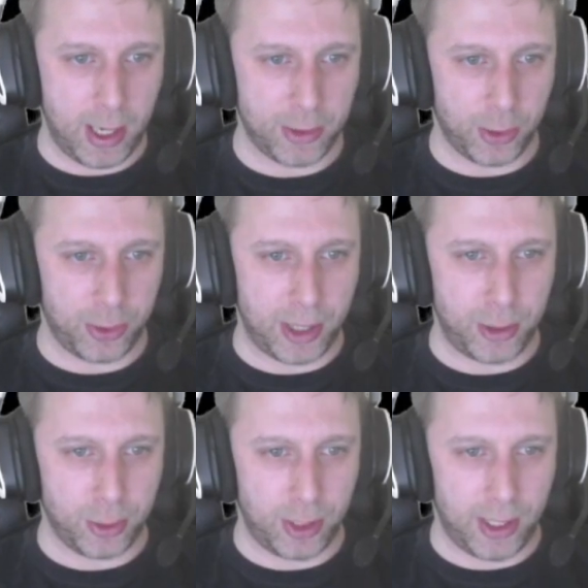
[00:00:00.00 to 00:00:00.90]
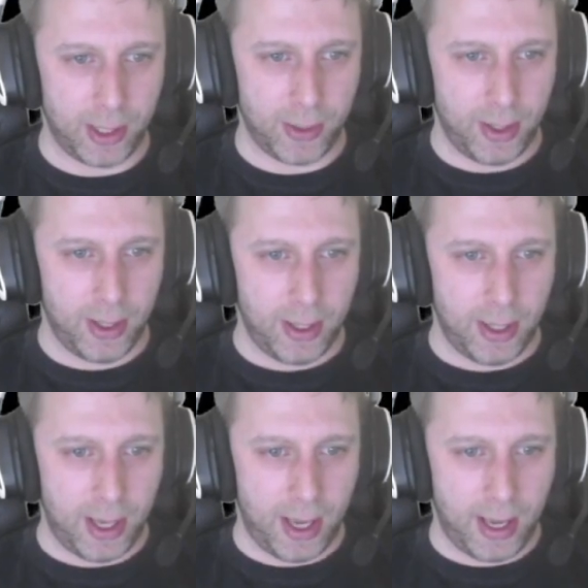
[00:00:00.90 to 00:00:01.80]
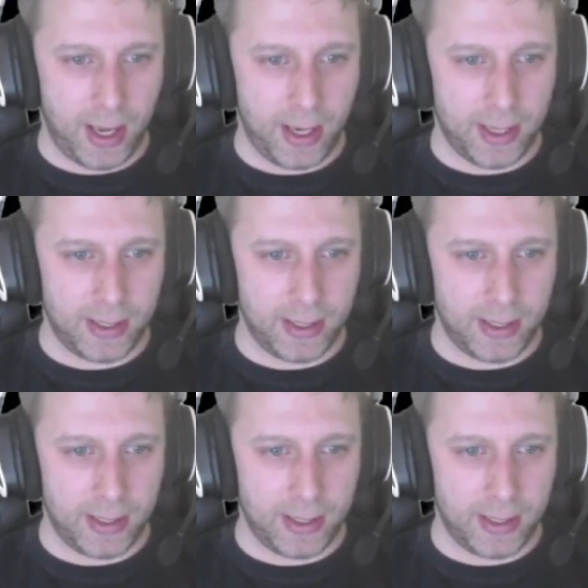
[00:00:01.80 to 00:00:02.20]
is all Daniel here, uh,